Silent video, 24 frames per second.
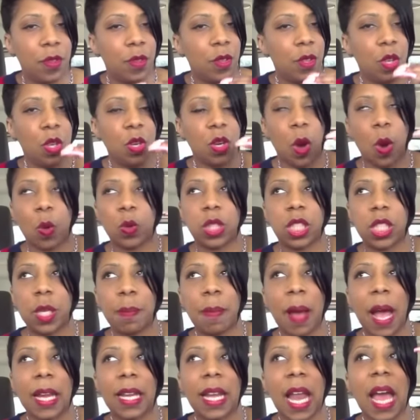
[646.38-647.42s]
you know, she
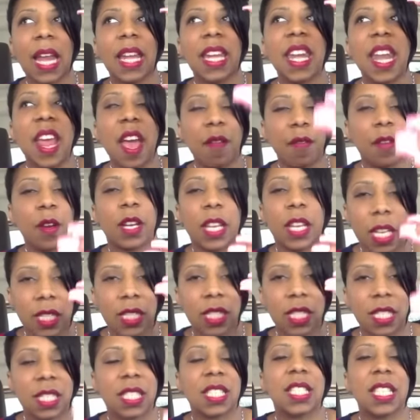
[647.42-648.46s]
might not never get
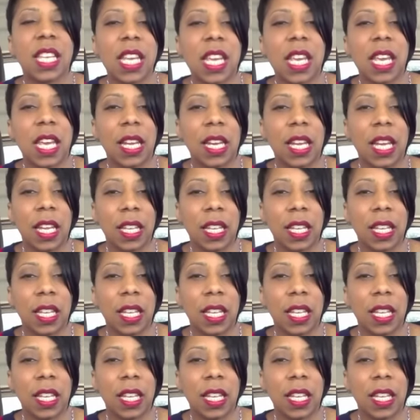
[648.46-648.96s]
to see it